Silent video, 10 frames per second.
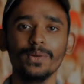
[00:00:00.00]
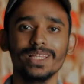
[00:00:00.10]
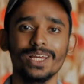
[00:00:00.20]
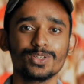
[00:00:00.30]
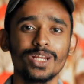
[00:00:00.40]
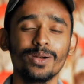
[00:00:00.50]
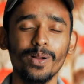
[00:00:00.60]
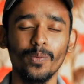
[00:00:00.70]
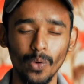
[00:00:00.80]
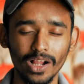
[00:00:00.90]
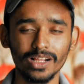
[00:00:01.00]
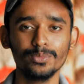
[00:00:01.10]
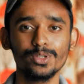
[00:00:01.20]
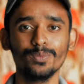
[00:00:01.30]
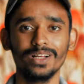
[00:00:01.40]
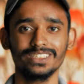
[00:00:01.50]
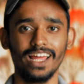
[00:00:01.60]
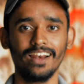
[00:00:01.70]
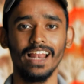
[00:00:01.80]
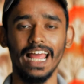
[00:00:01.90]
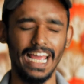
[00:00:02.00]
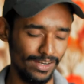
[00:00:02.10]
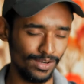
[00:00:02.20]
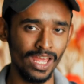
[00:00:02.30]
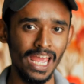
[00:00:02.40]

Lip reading: is Ayush Sharma. Welcome to my channel and